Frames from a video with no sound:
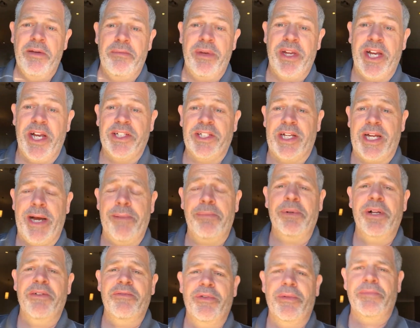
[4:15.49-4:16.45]
because a
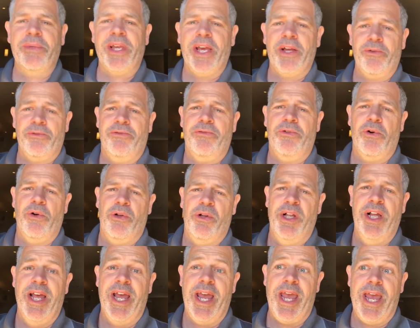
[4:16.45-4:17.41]
couple of them get
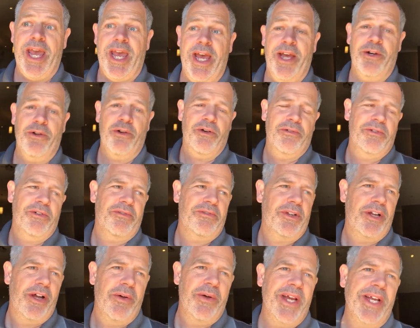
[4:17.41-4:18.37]
full and
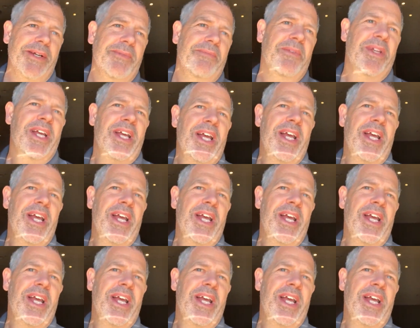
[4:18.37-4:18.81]
overflowing,